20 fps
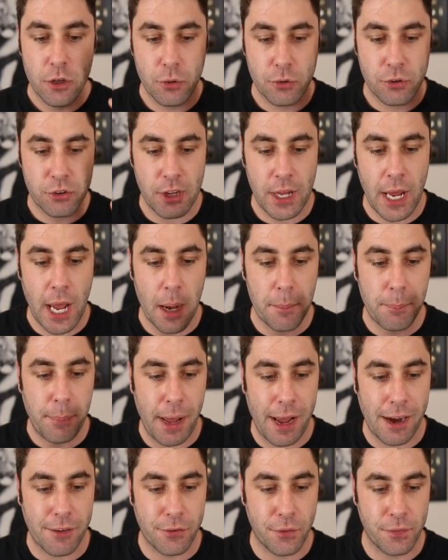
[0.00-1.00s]
you'll see how
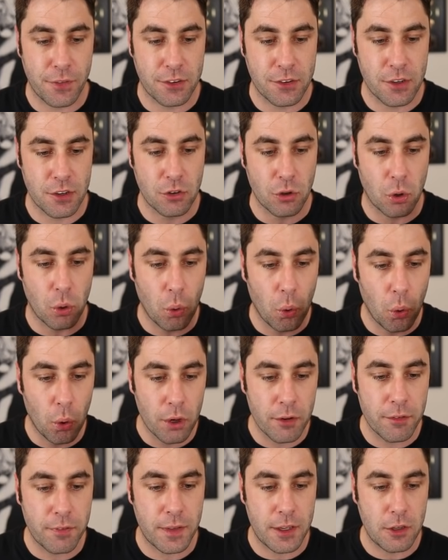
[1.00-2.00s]
powerful this is.
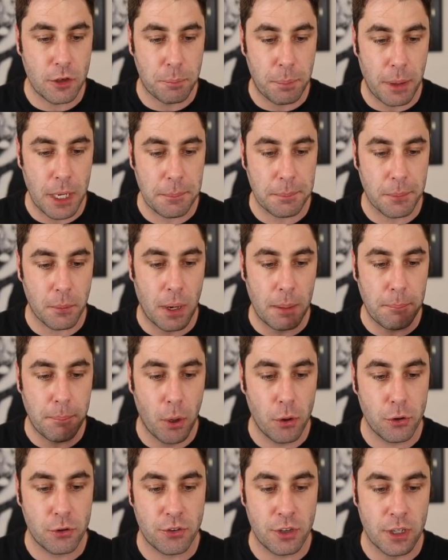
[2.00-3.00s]
All of these people are
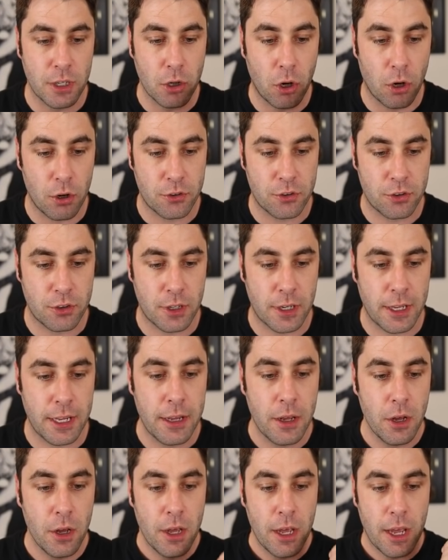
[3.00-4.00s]
posting
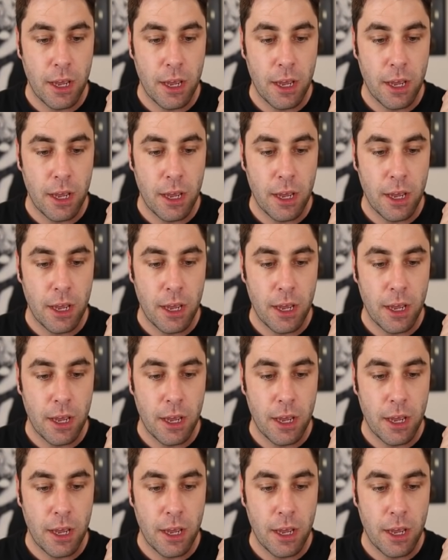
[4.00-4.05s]
constantly